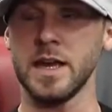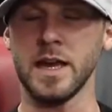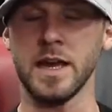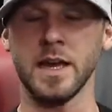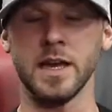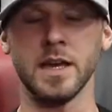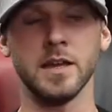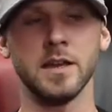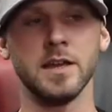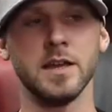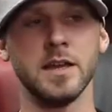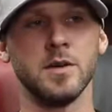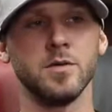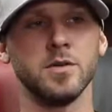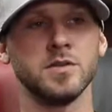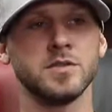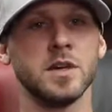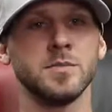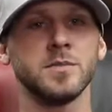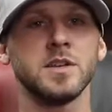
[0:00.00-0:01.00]
And it
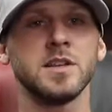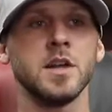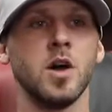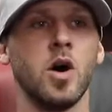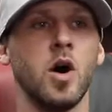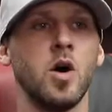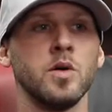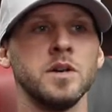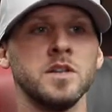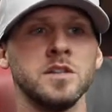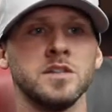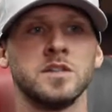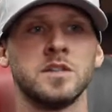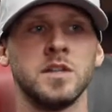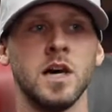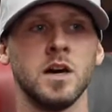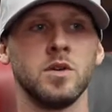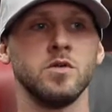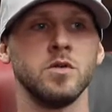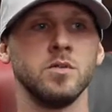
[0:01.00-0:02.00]
was something that always
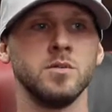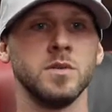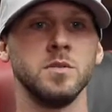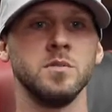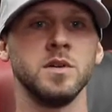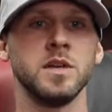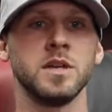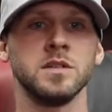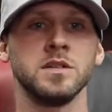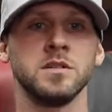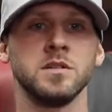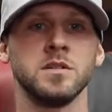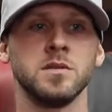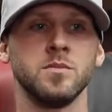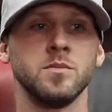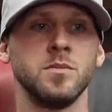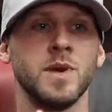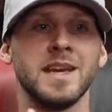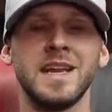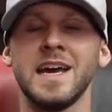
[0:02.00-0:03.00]
stuck with me because
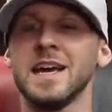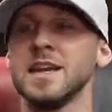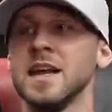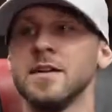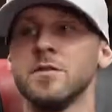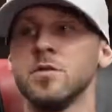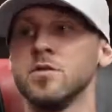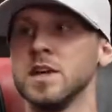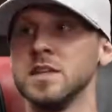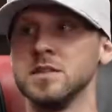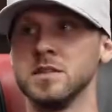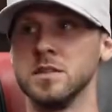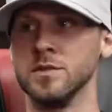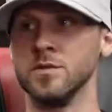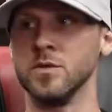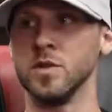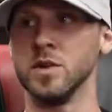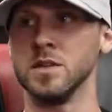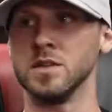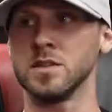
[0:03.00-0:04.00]
my dad never raised
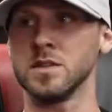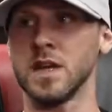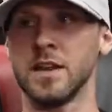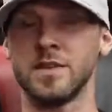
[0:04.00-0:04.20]
his voice.